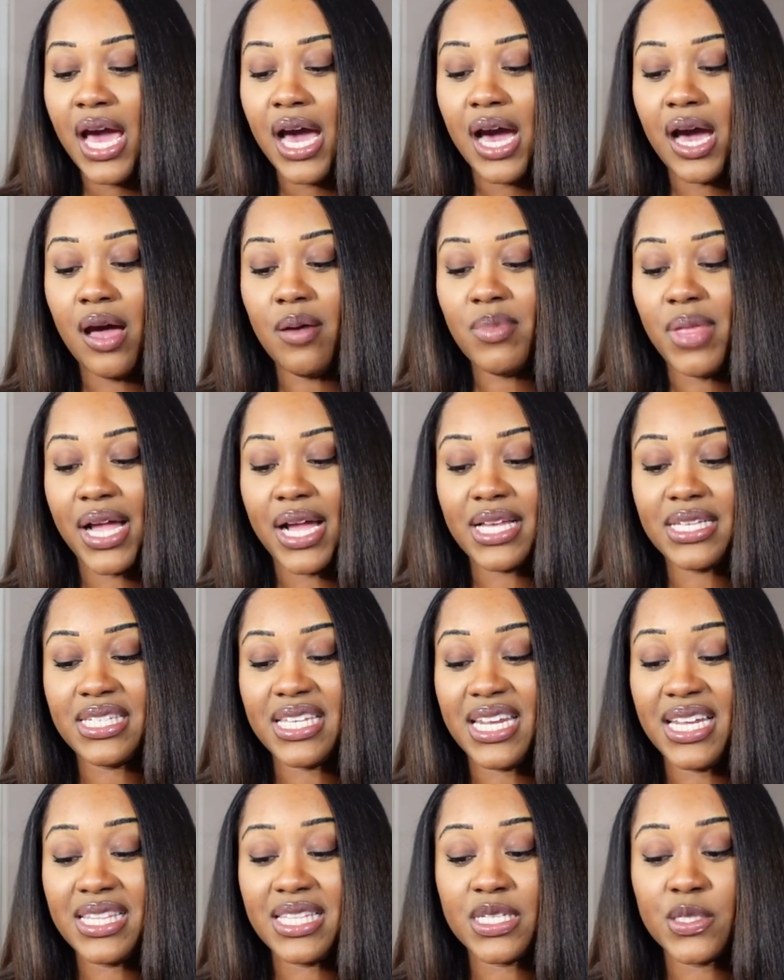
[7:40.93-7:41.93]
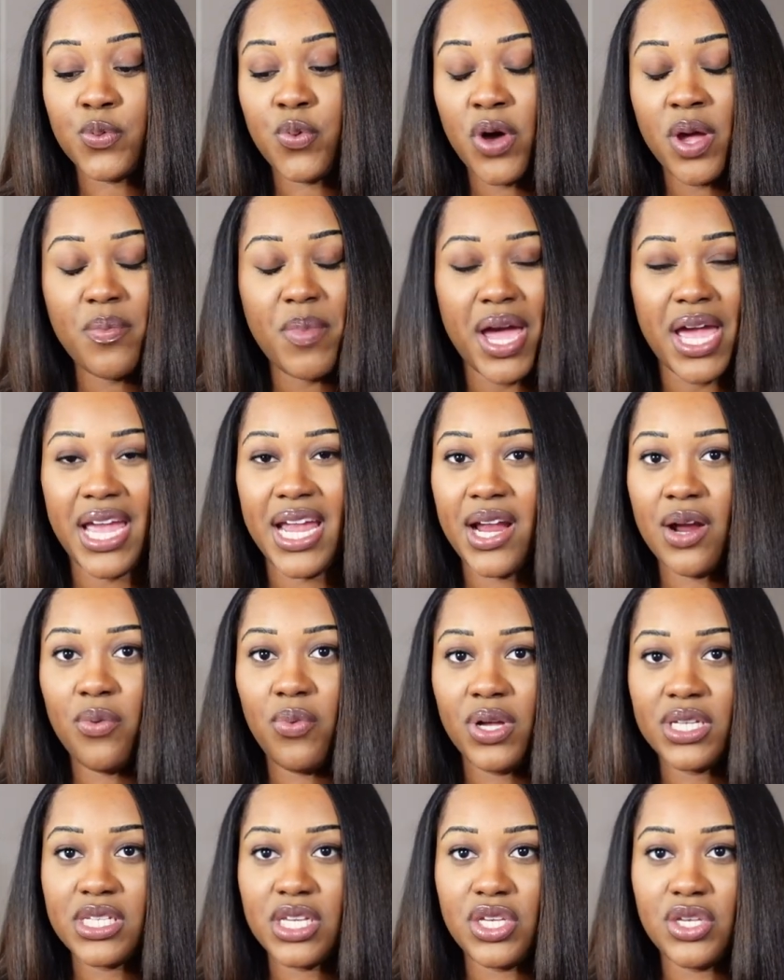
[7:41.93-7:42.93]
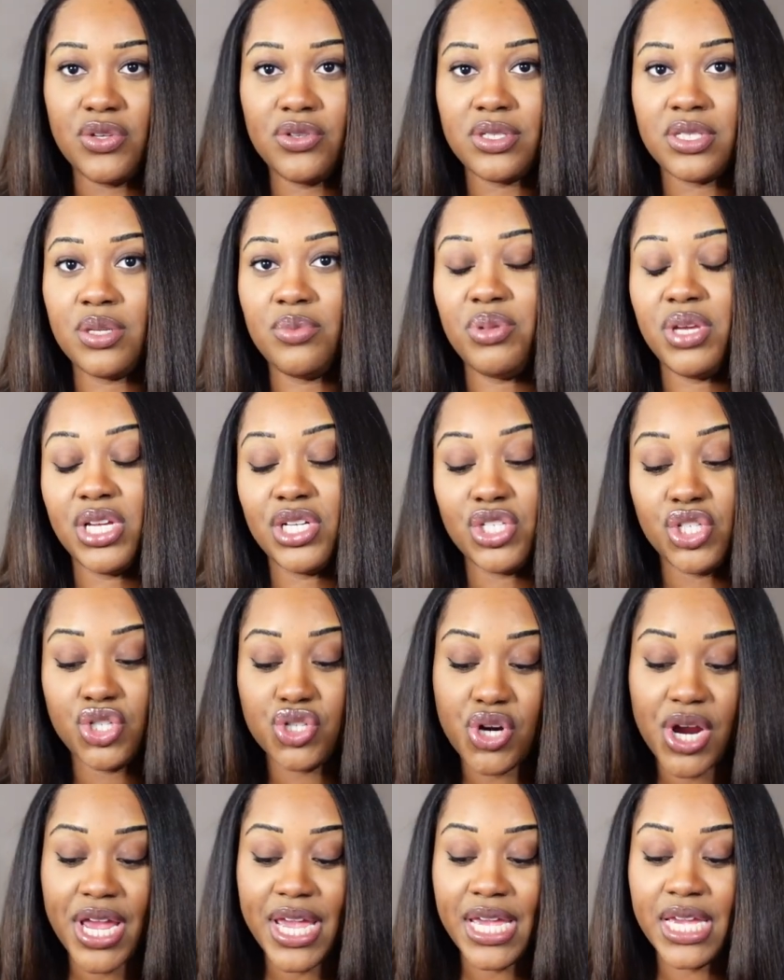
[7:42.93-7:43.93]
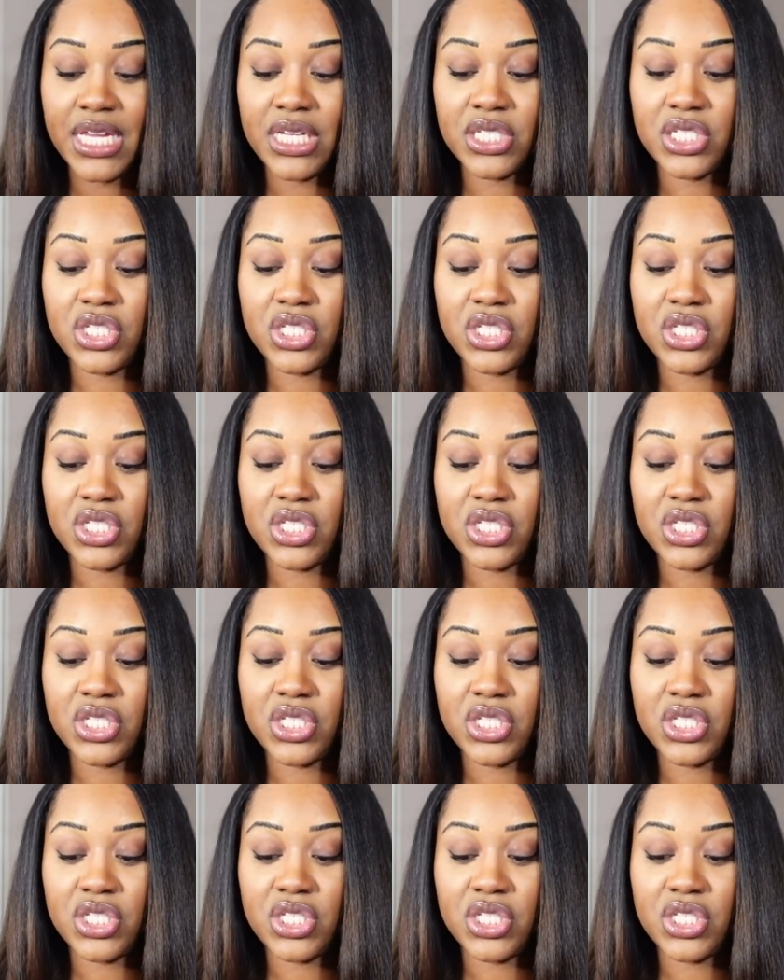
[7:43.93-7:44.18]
Like I said, at this point, my hair wasn't used to being straightened.